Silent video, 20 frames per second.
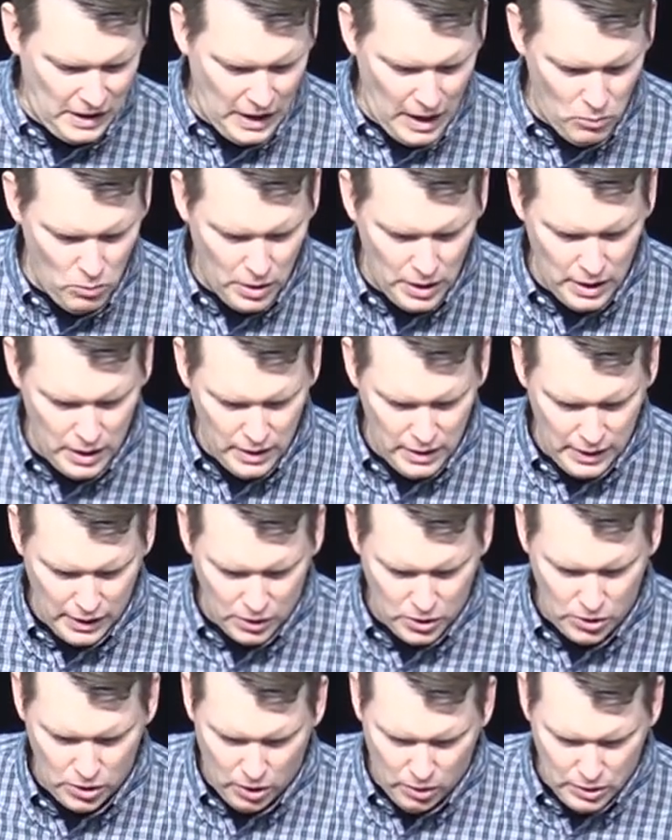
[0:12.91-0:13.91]
And I want to
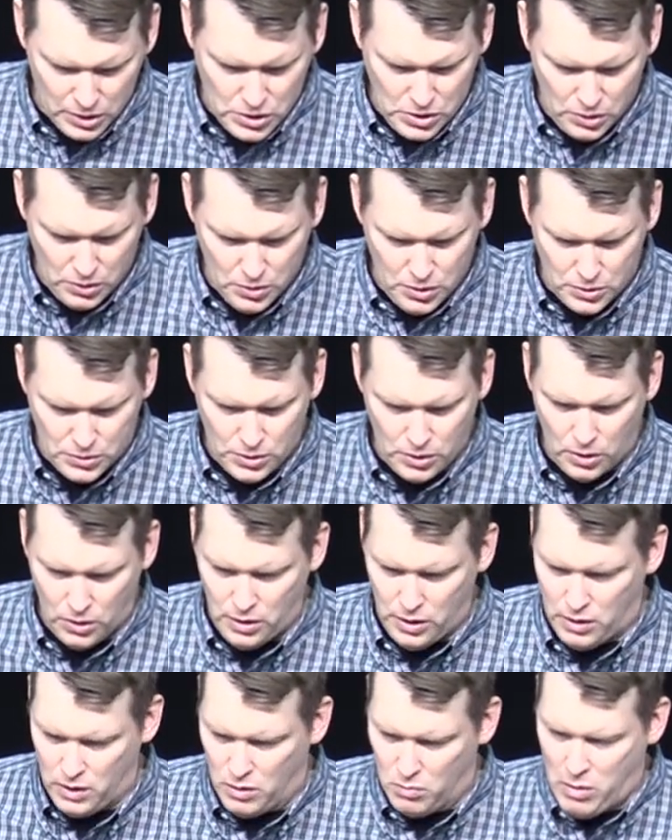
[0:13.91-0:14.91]
encourage you to
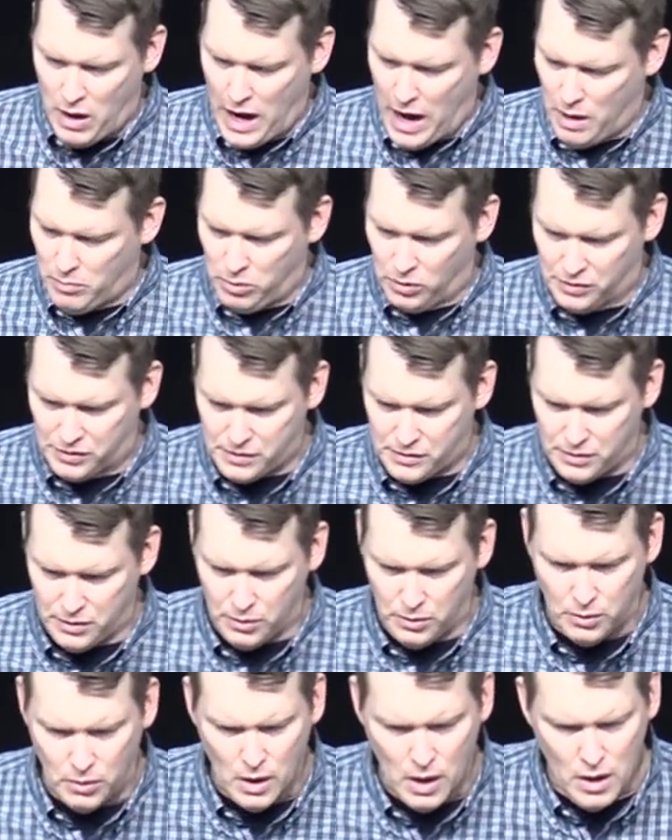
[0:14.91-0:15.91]
turn in your Bibles
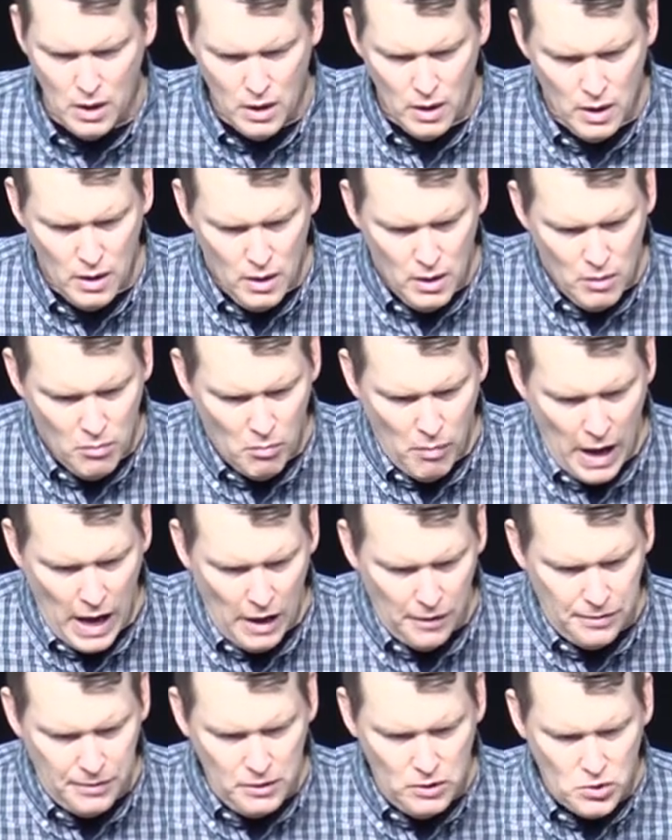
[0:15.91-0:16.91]
to
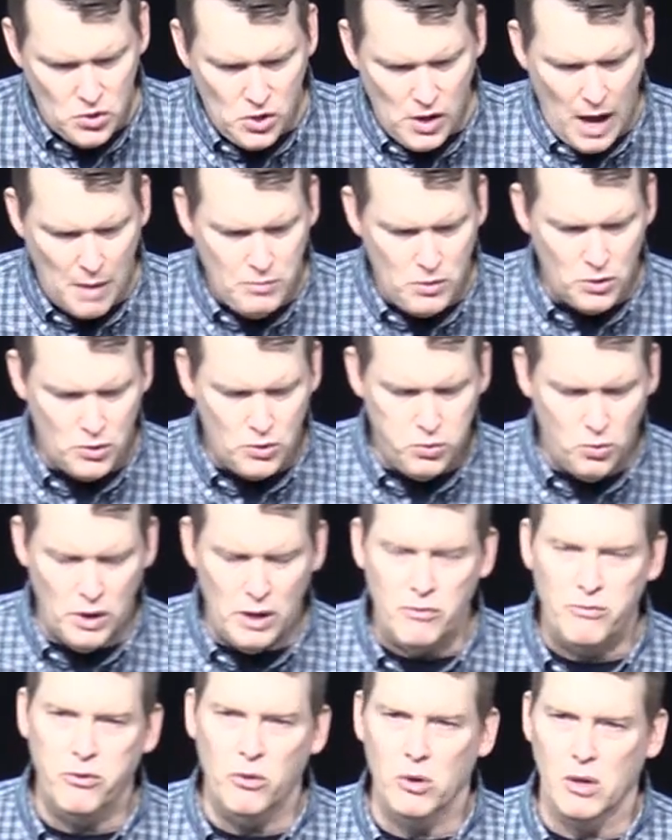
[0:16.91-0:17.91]
Matthew chapter
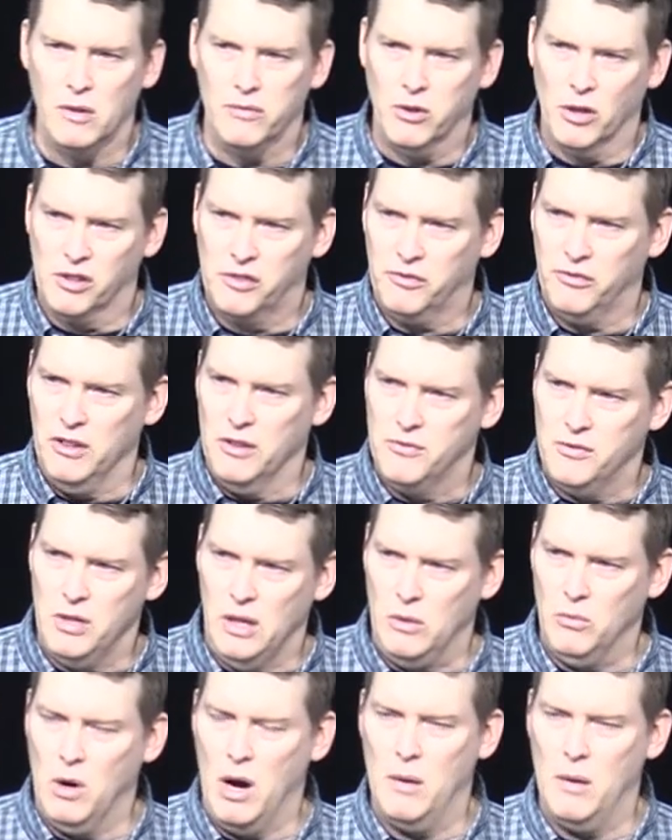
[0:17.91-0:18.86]
24, verse 15.